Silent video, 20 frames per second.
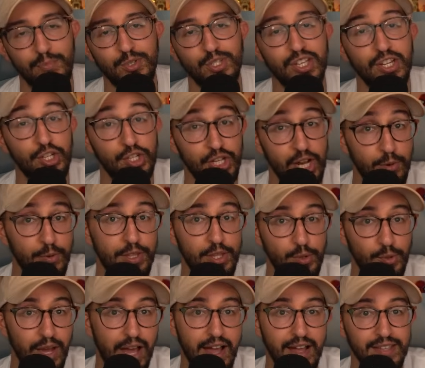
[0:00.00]
No, I'm just going to share
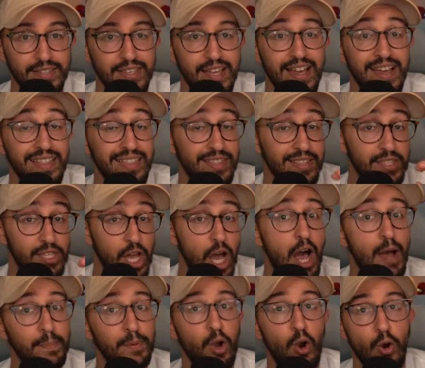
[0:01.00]
with you guys the
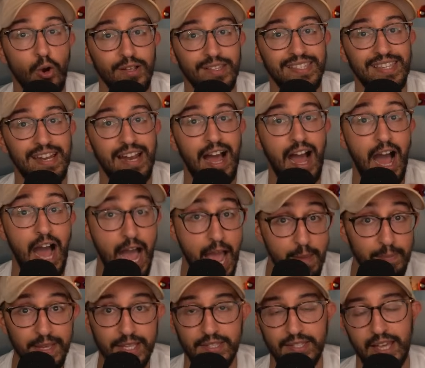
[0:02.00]
top cards that
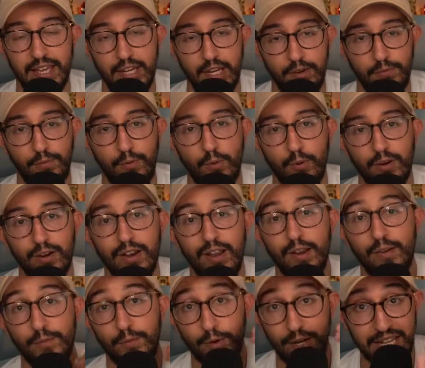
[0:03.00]
I'm excited for
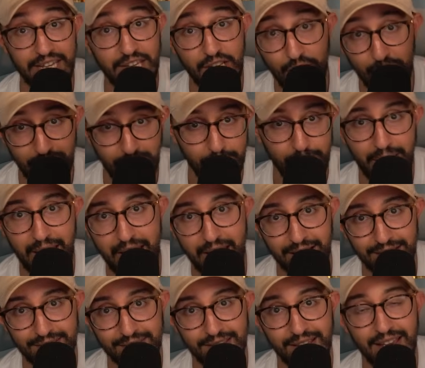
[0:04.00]
each of the
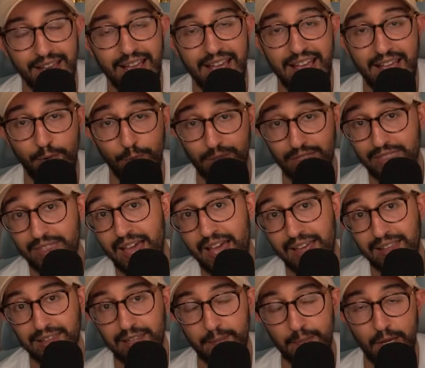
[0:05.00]
packs. And with
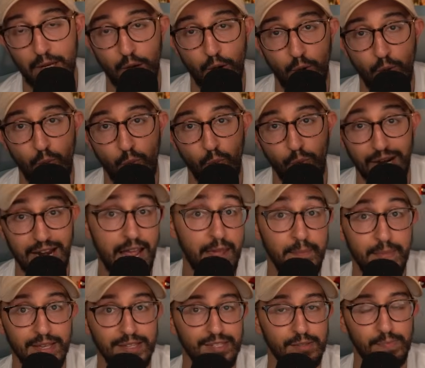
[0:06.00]
that, let me know what
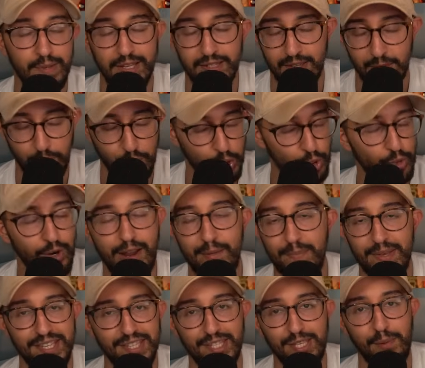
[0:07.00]
I missed, because I'm sure
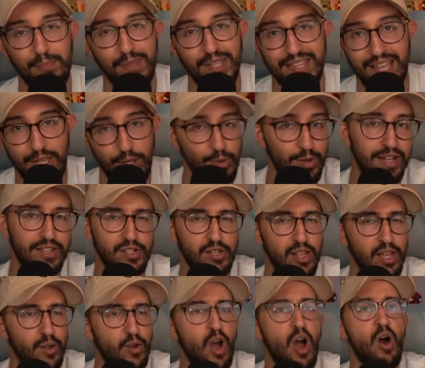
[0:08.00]
I missed something that you
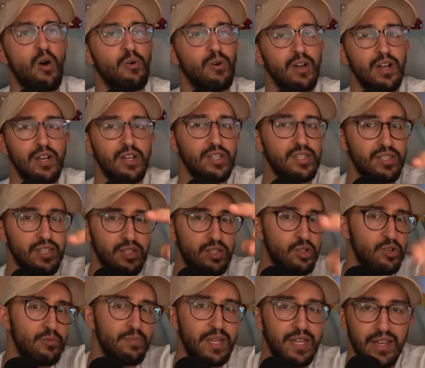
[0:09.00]
guys are like, oh,
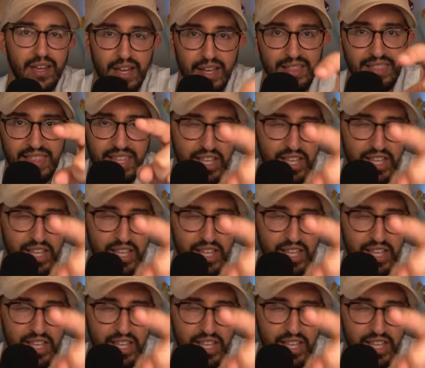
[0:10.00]
Xatumi,